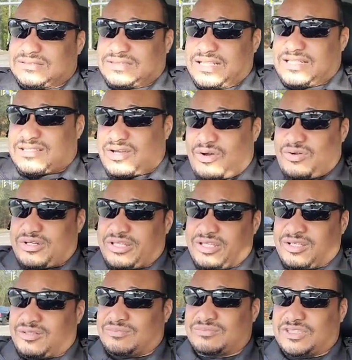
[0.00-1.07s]
they told
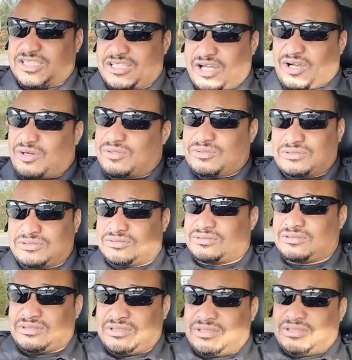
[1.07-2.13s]
him, you know,
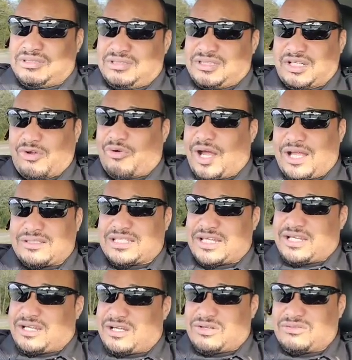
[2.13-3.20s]
go out
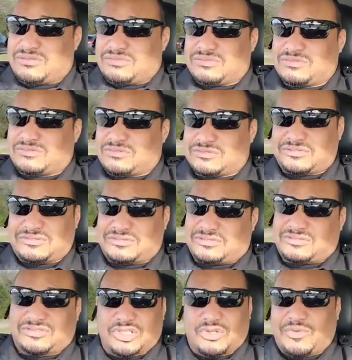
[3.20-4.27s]
there,
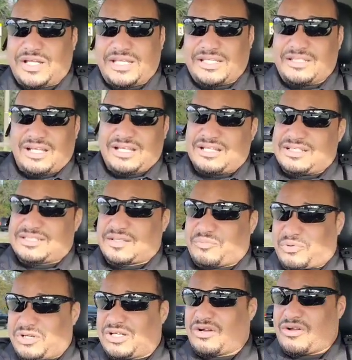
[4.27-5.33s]
do what he does
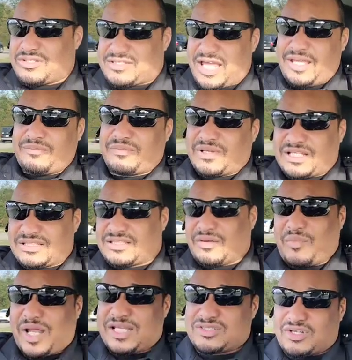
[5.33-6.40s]
and put it on tape and
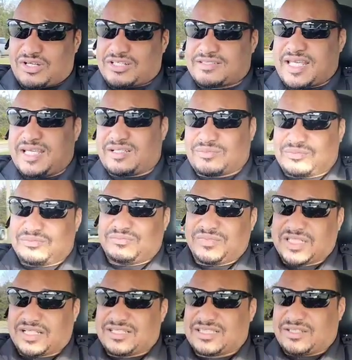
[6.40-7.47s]
somebody's going to take him
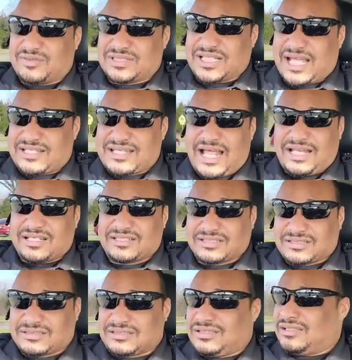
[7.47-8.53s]
because he was that
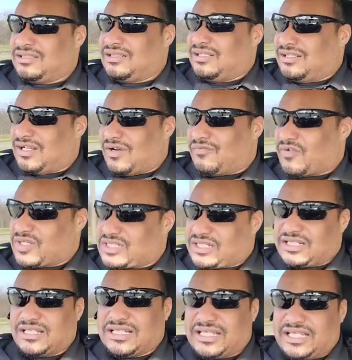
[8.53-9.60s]
talented.
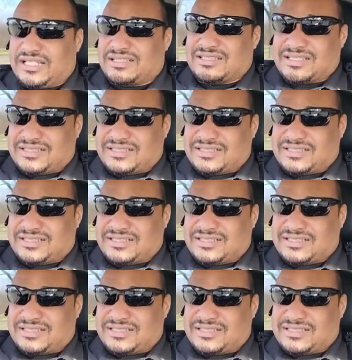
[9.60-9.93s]
Unfortunately,